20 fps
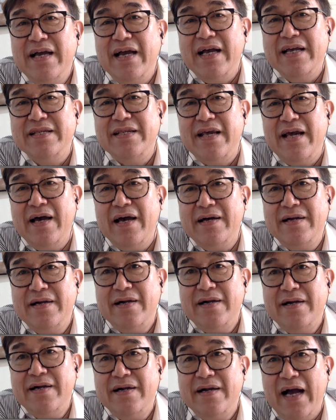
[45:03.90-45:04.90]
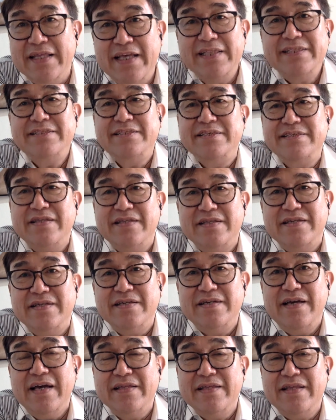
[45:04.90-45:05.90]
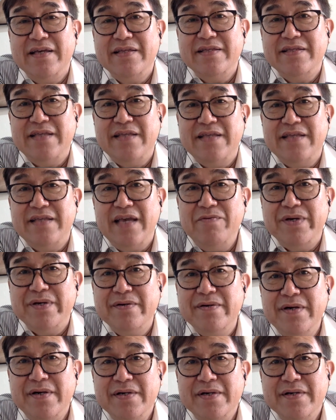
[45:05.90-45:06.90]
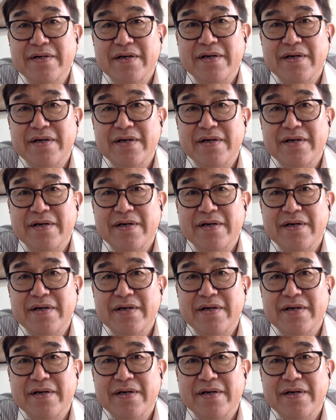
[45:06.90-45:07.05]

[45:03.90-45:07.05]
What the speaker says: and their identity, and then they will